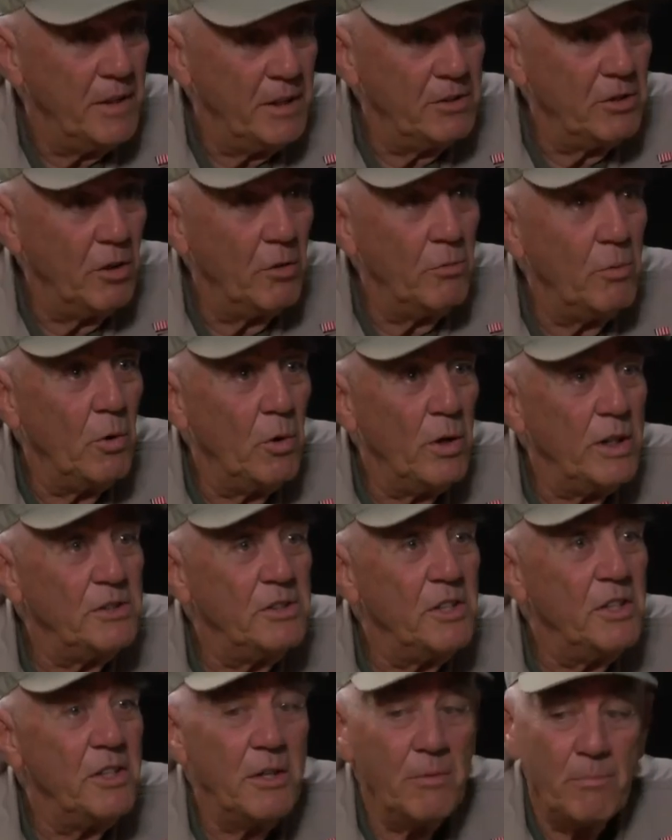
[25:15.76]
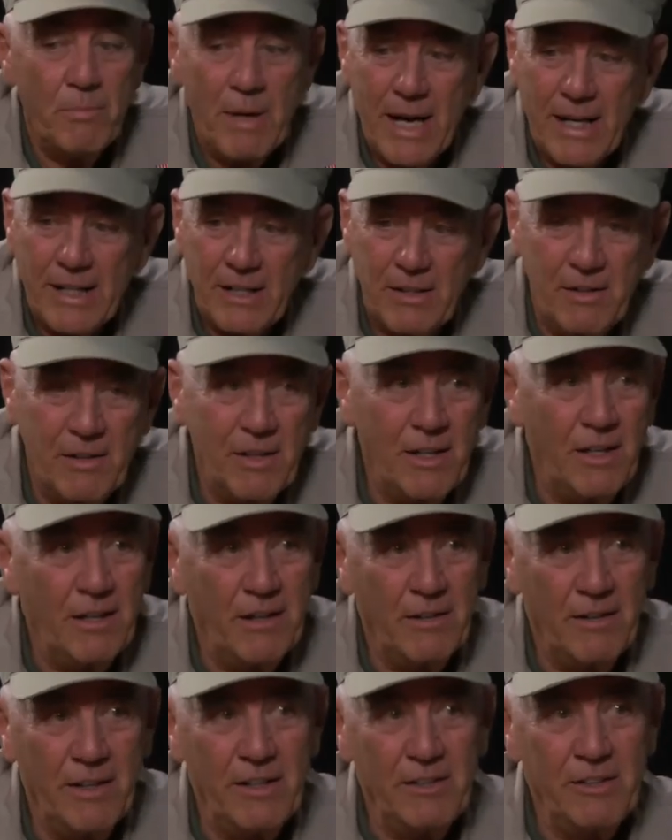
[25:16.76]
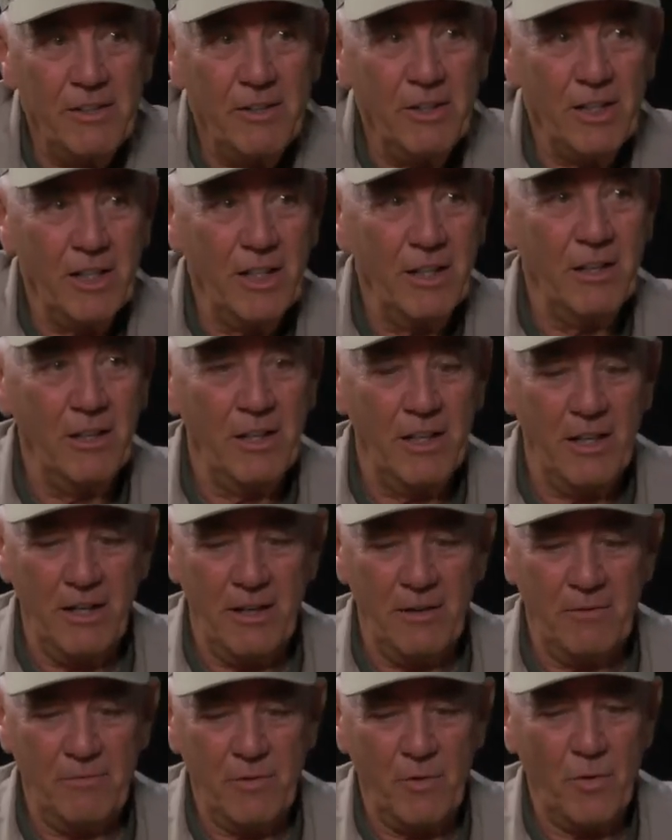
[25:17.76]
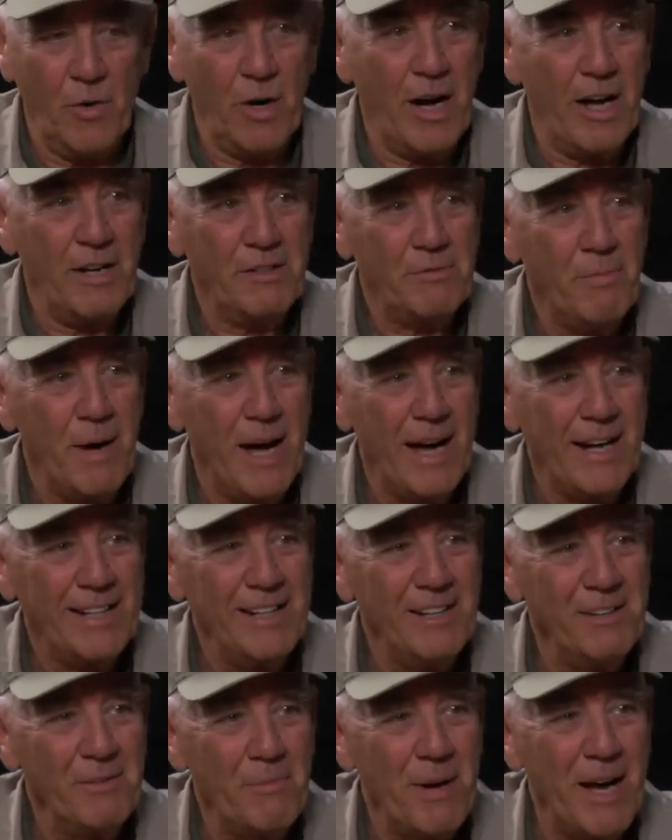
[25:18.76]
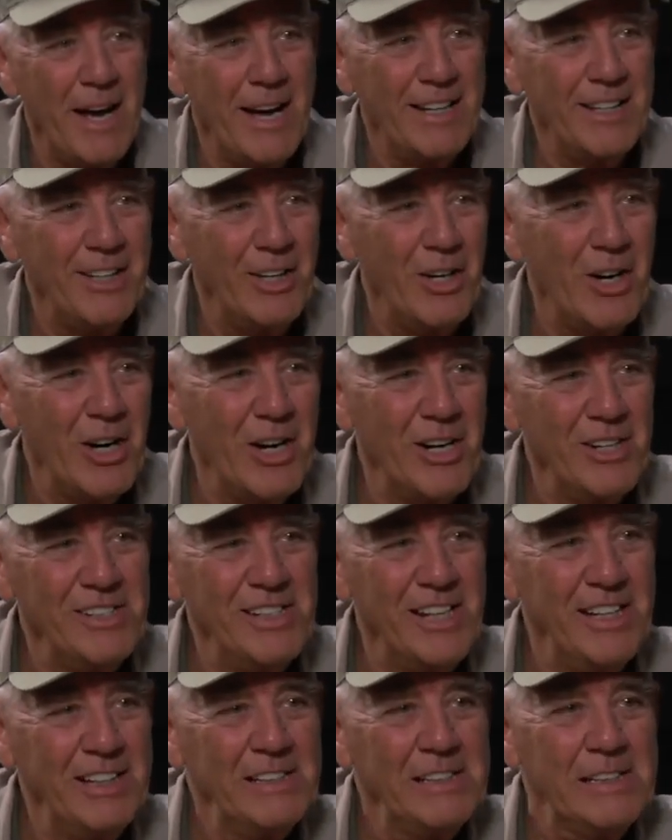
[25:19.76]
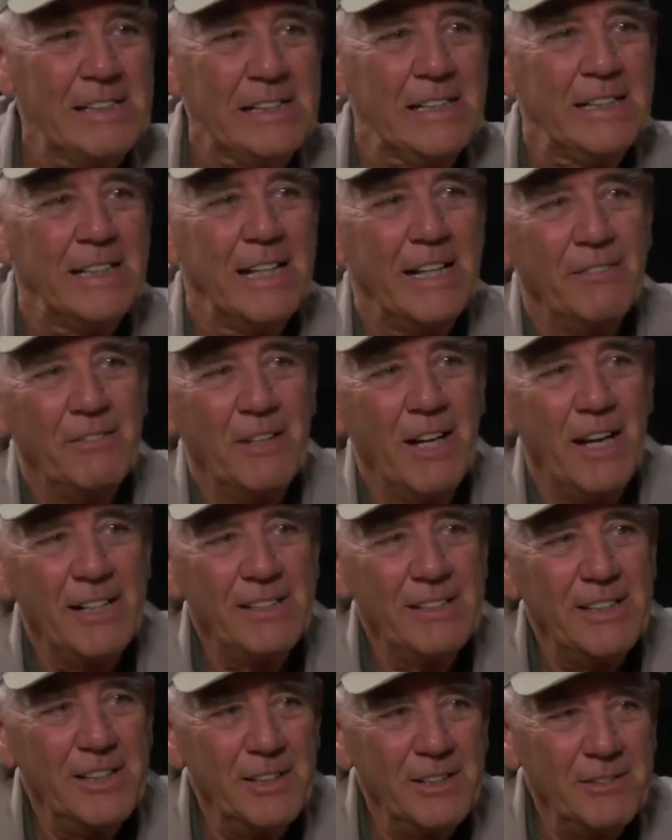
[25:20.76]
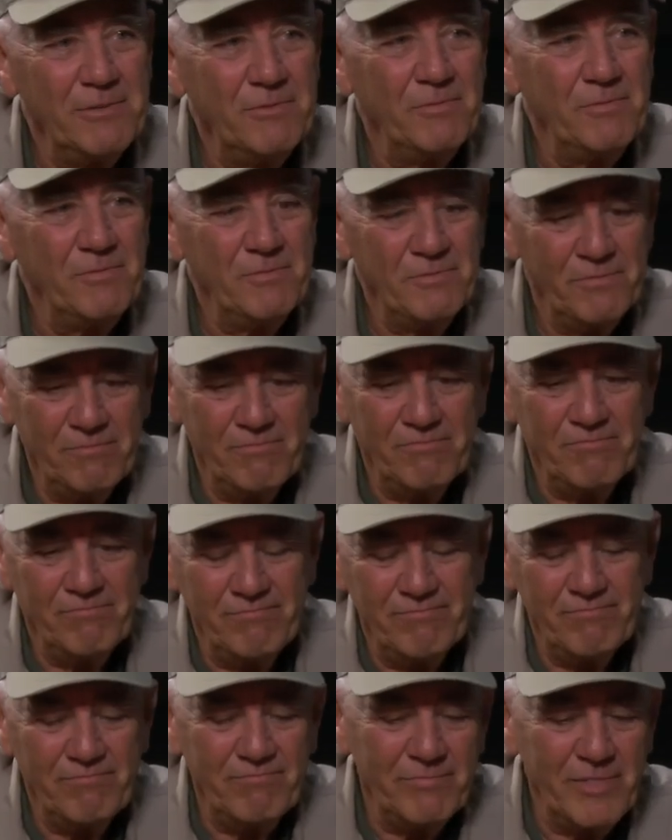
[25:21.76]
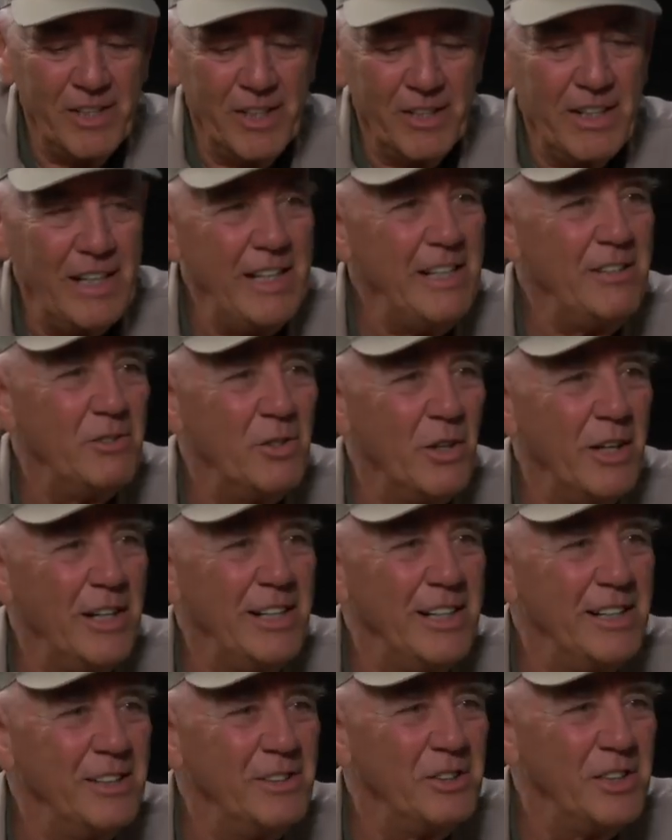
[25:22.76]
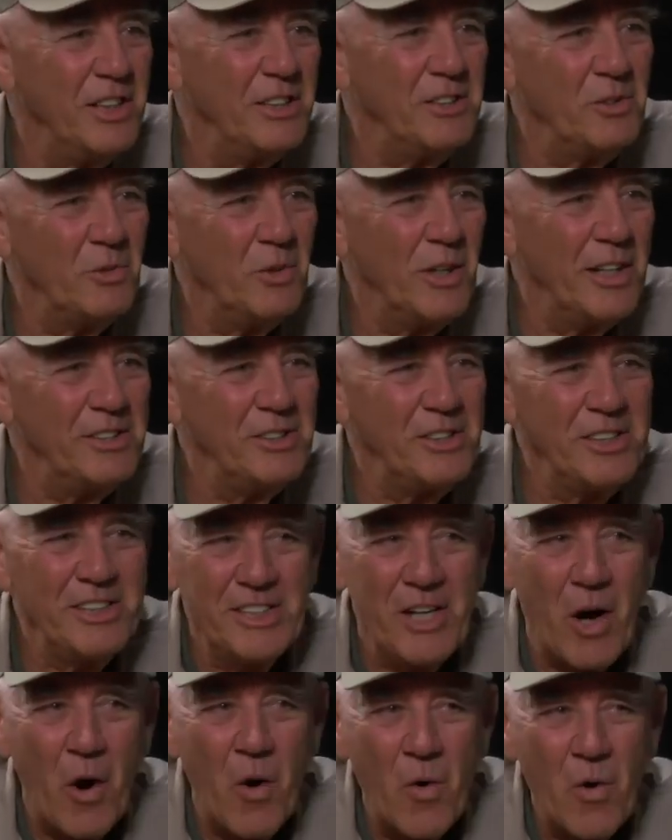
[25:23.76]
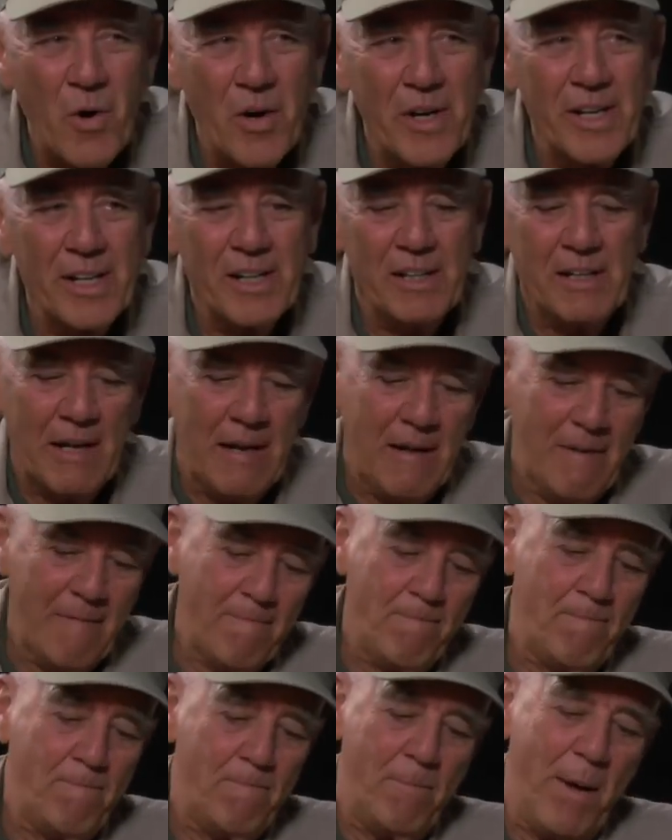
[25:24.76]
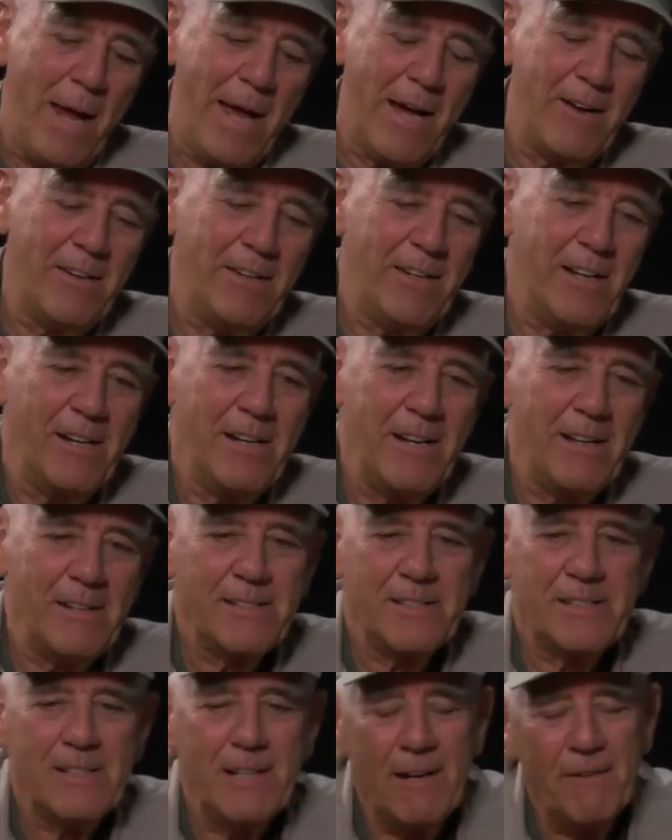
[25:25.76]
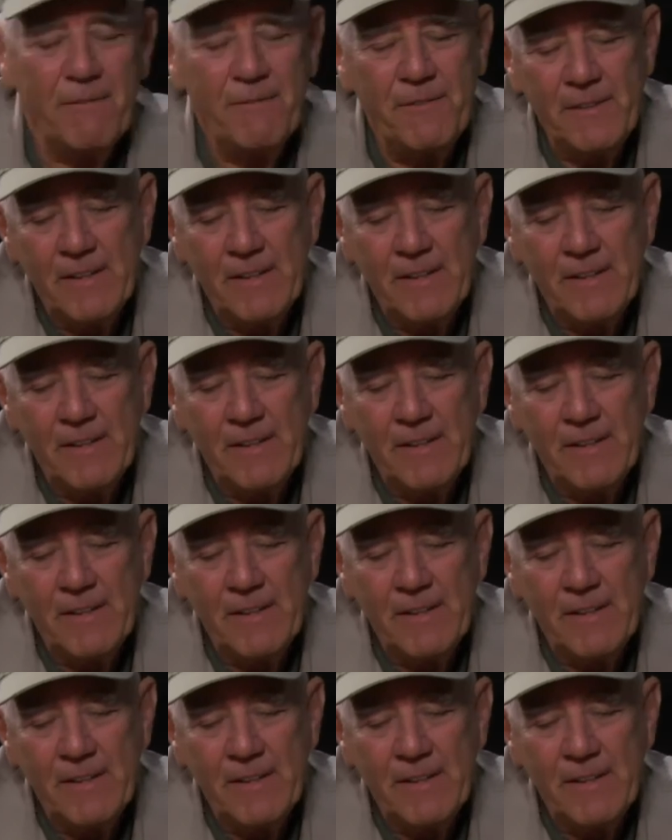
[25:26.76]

These old boys in their back, in their little garage back in the backyard, and they've got their heat treating situation going and pounding and that stuff.